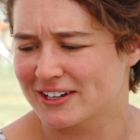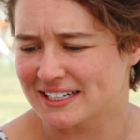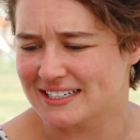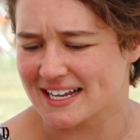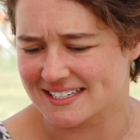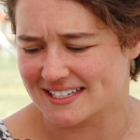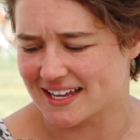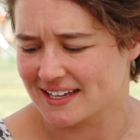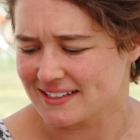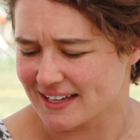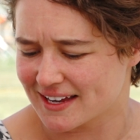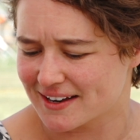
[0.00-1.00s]
in
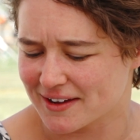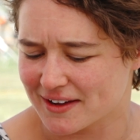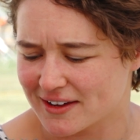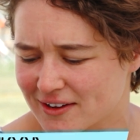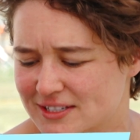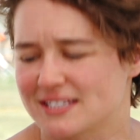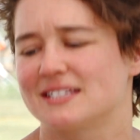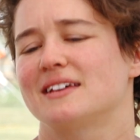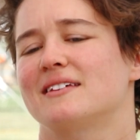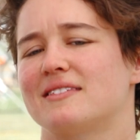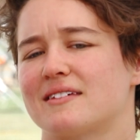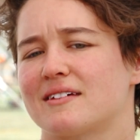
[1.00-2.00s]
yesterday and I got to
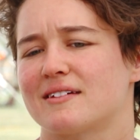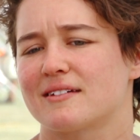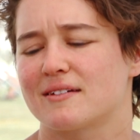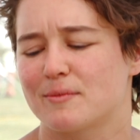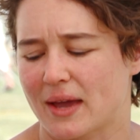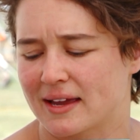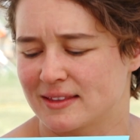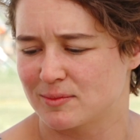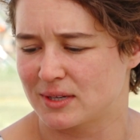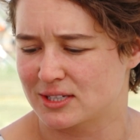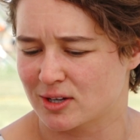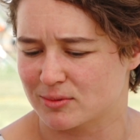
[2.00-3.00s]
see the Back in the
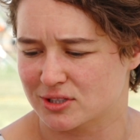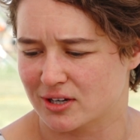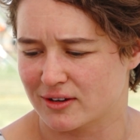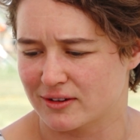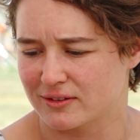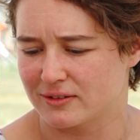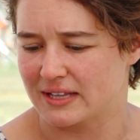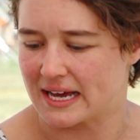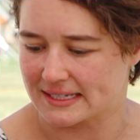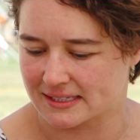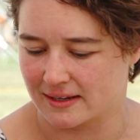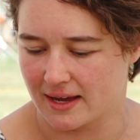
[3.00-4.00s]
Big Top show
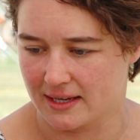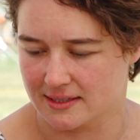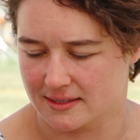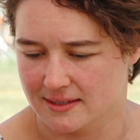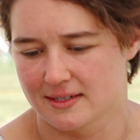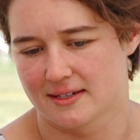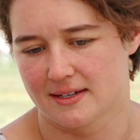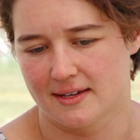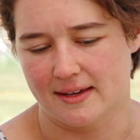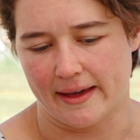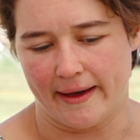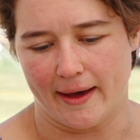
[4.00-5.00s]
last night,
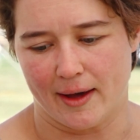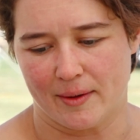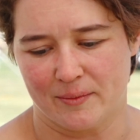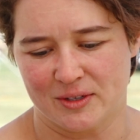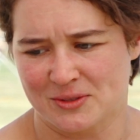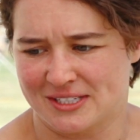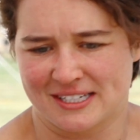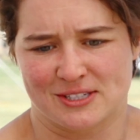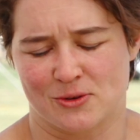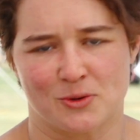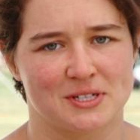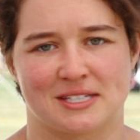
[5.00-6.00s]
which was just
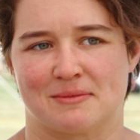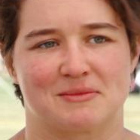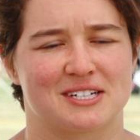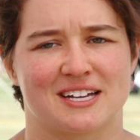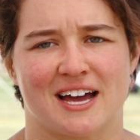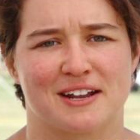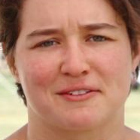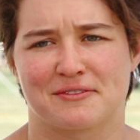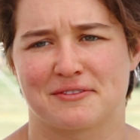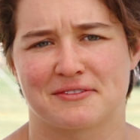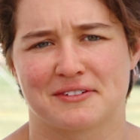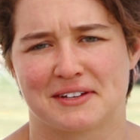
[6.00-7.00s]
awesome to kind of
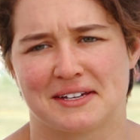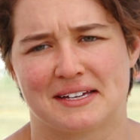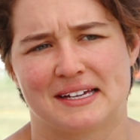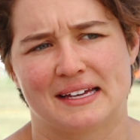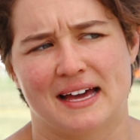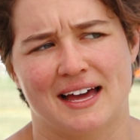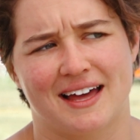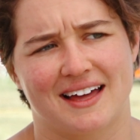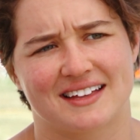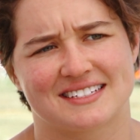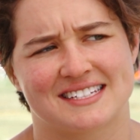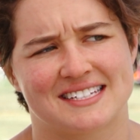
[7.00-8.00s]

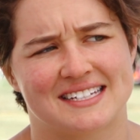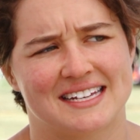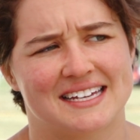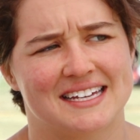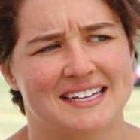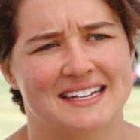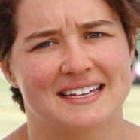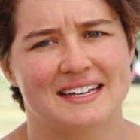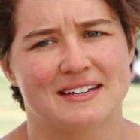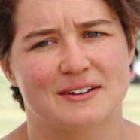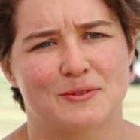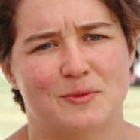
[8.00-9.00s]

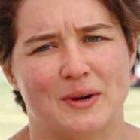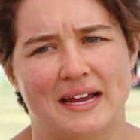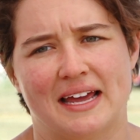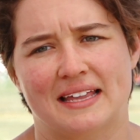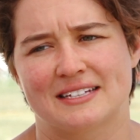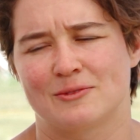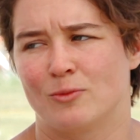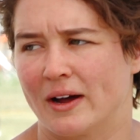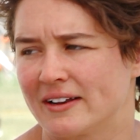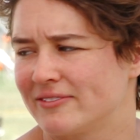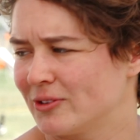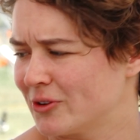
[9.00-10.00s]
see where this
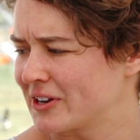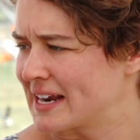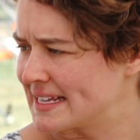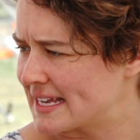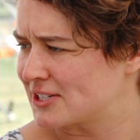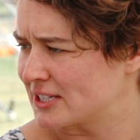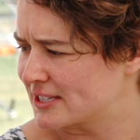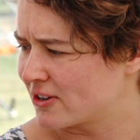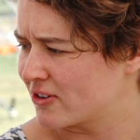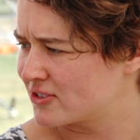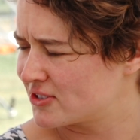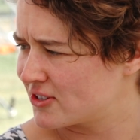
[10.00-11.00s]
wonderful organisation has
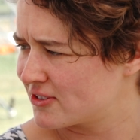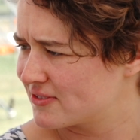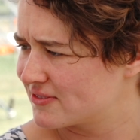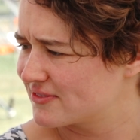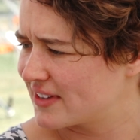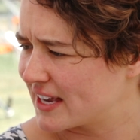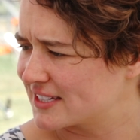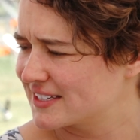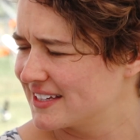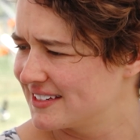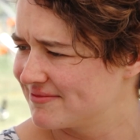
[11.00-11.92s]
gotten to, actually.